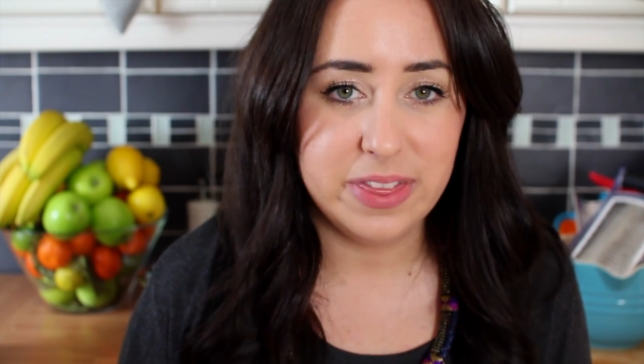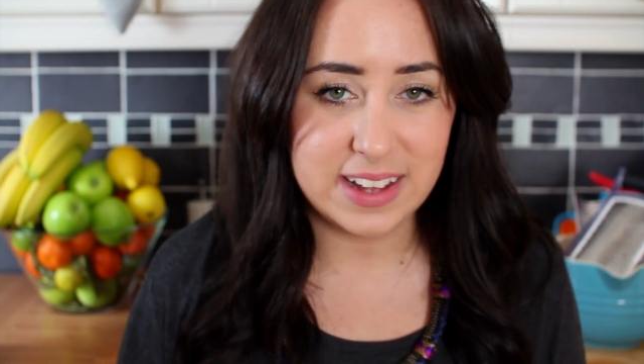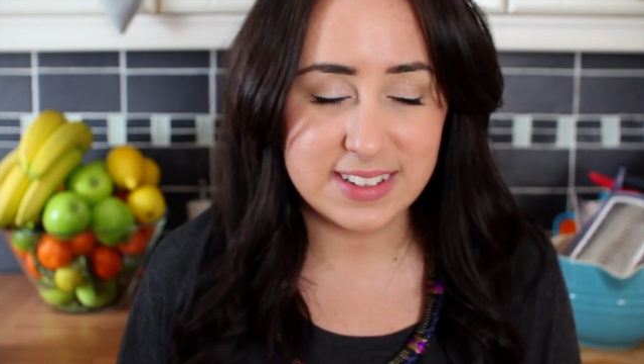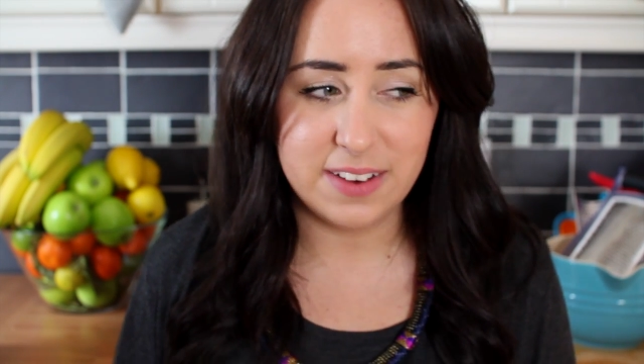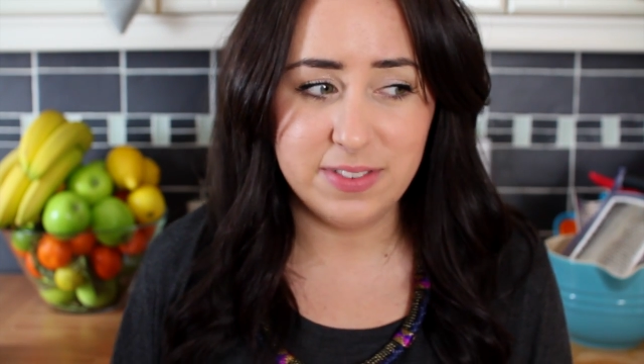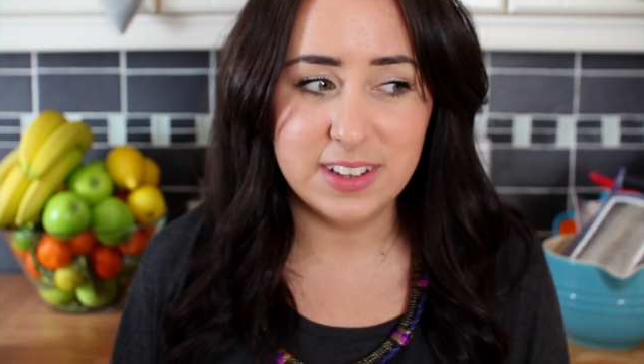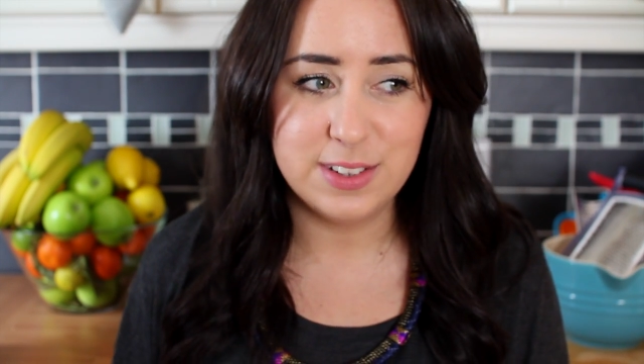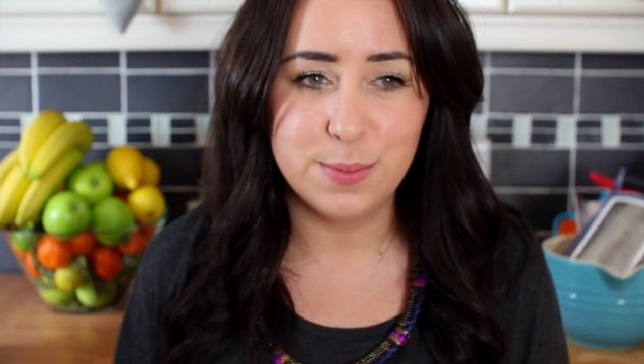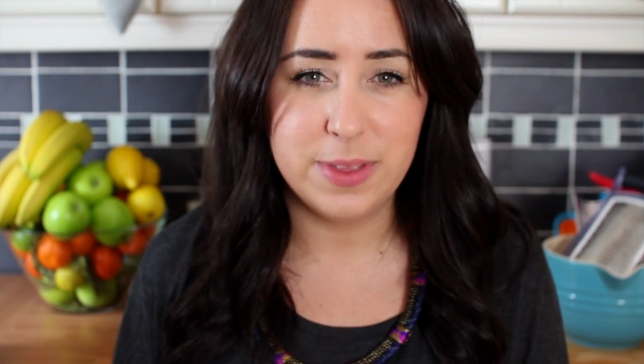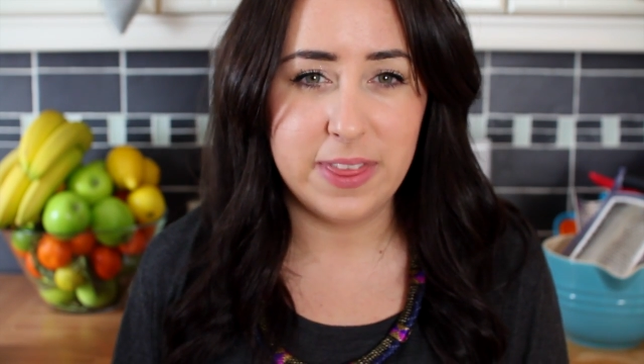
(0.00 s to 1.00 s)
That's definitely
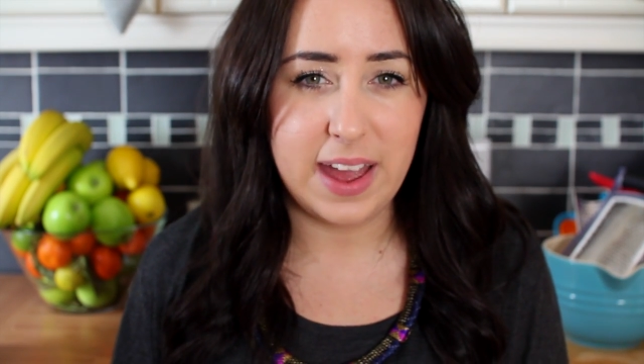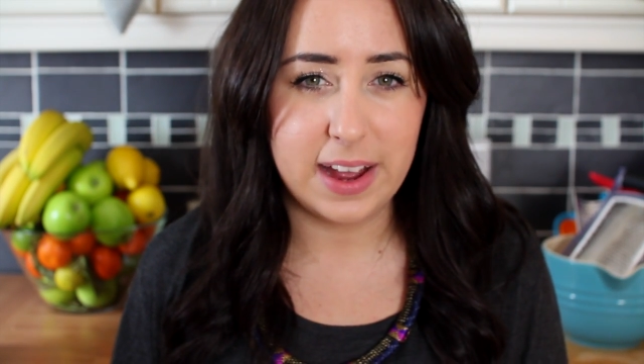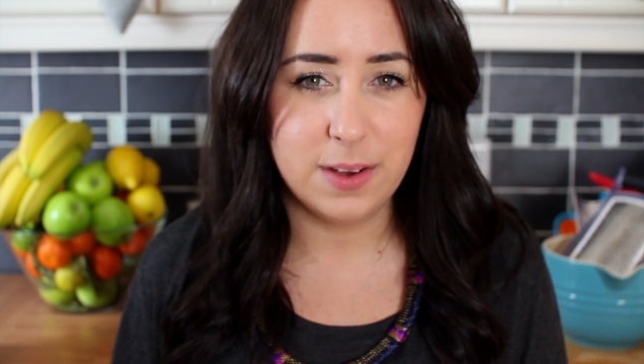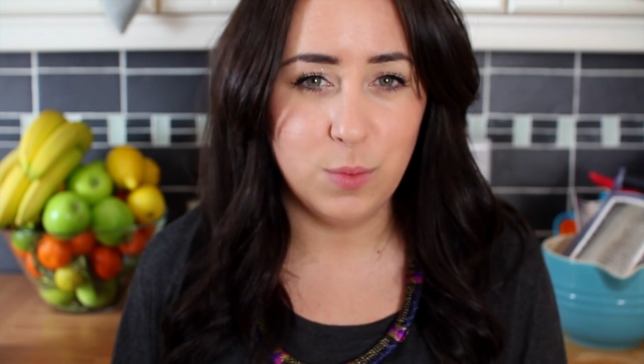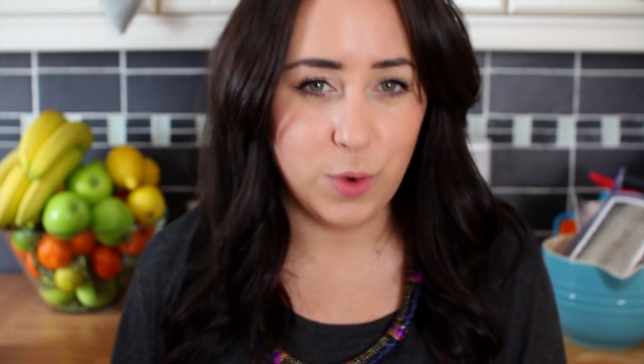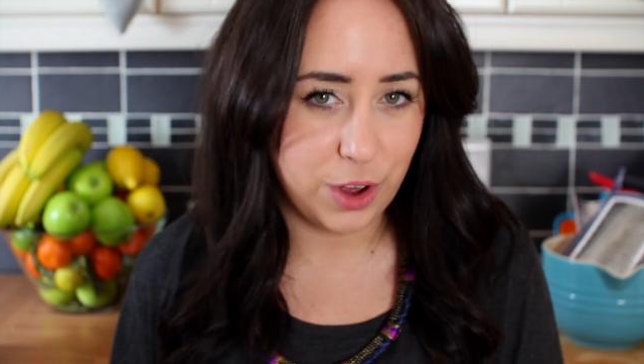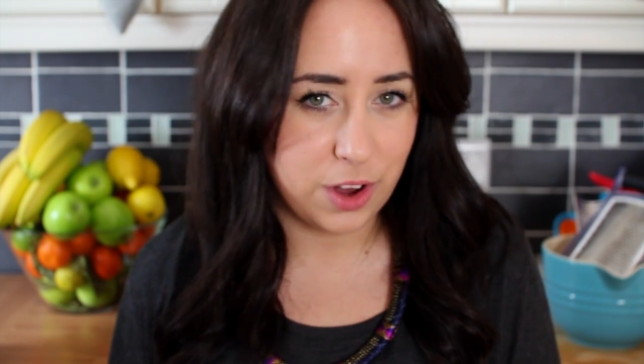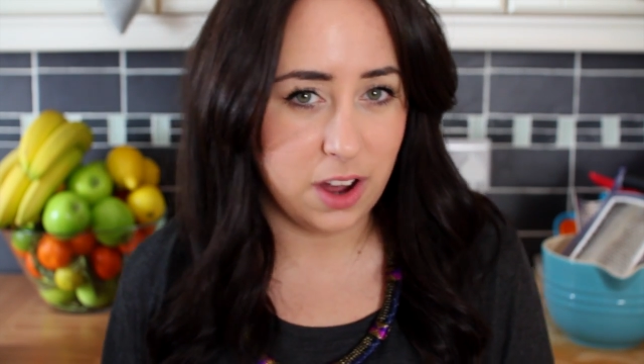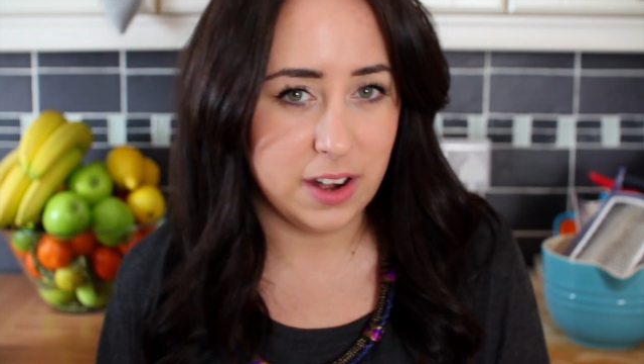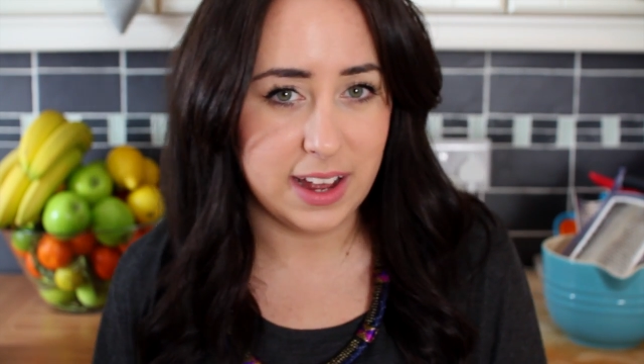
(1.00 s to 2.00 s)
something that I can
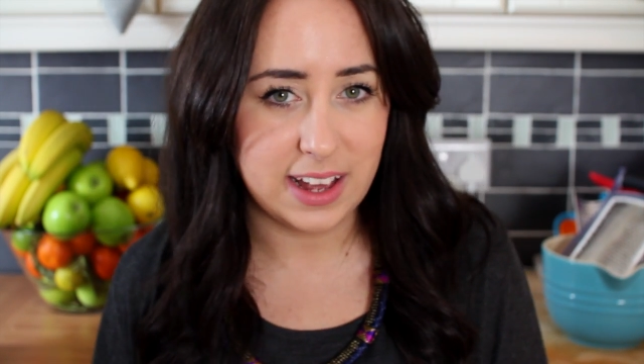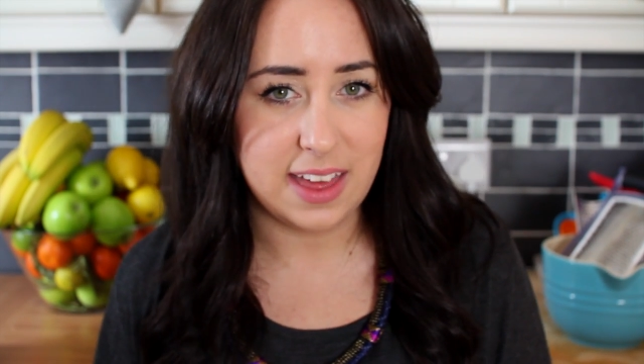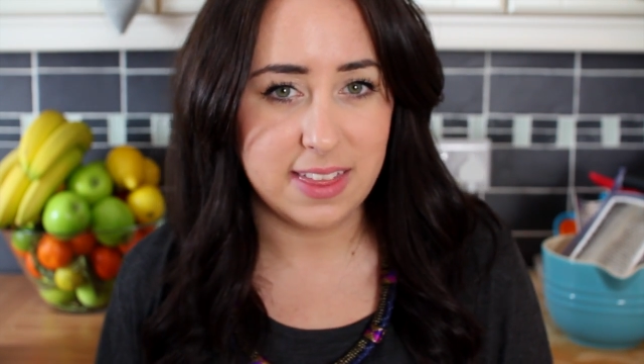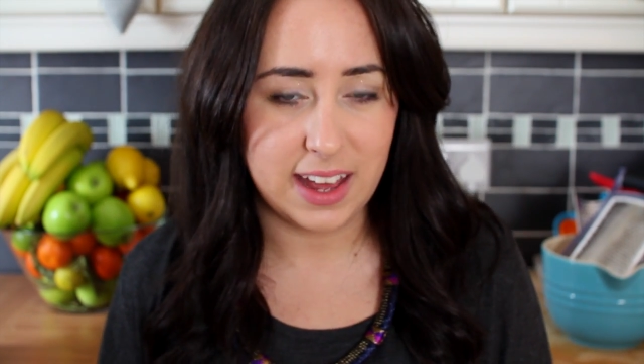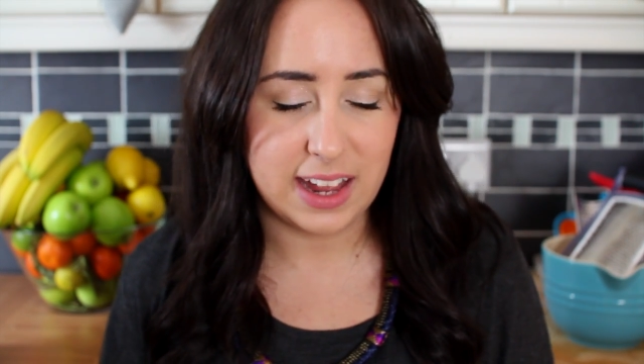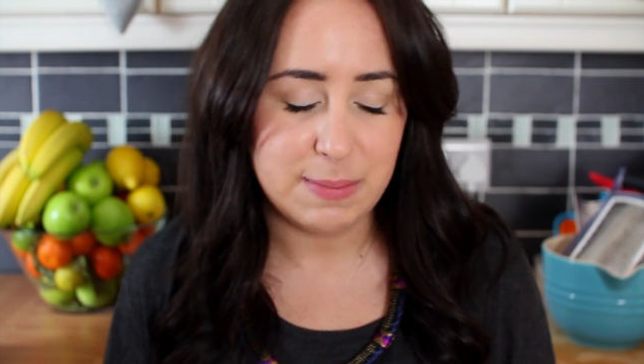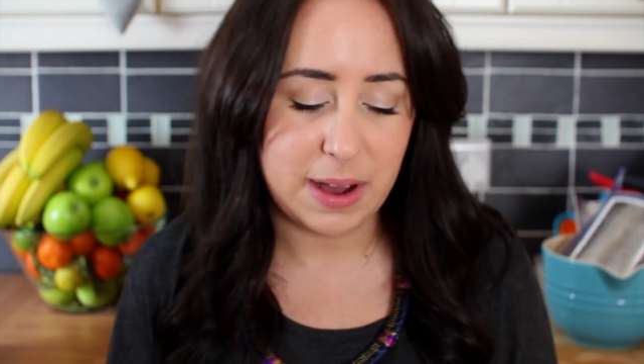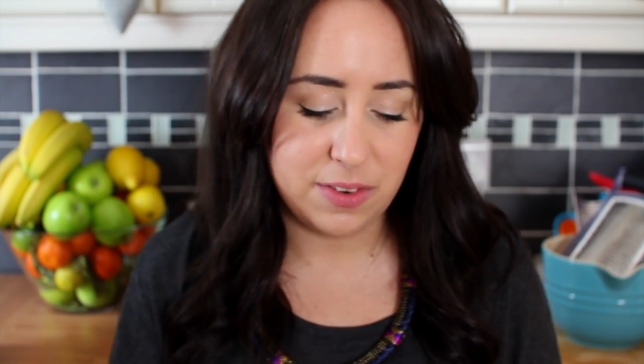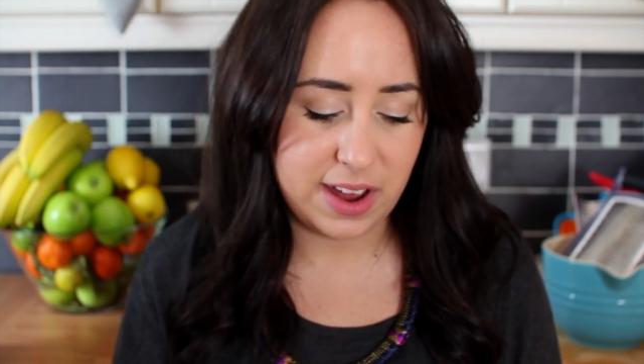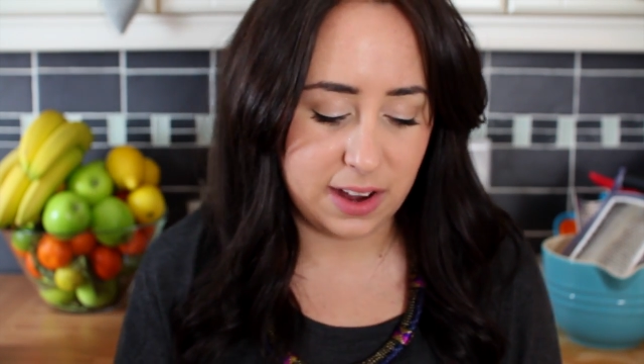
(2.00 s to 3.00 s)
work on and get thinking
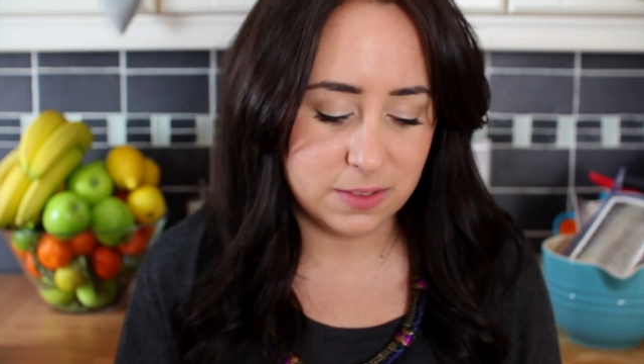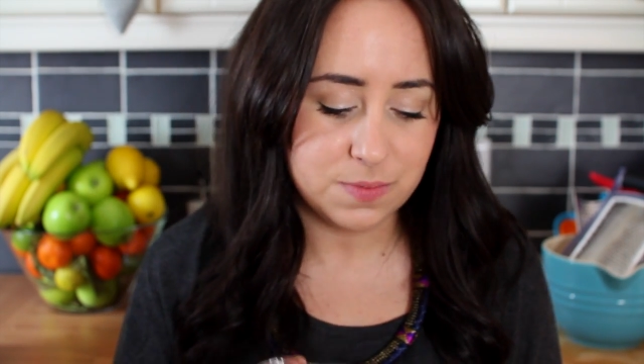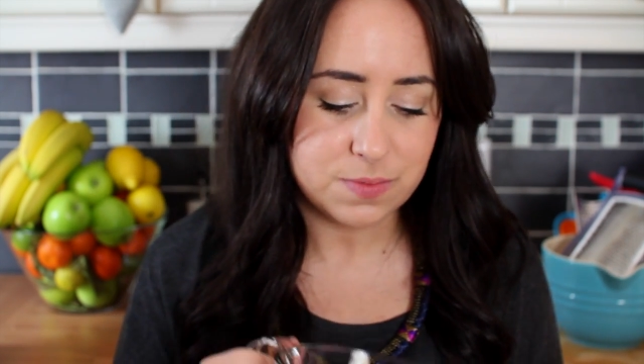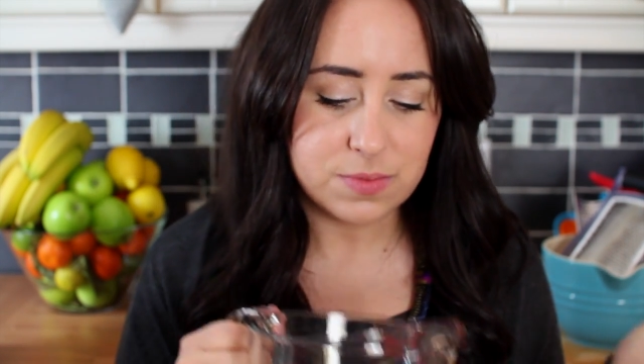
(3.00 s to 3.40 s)
about now.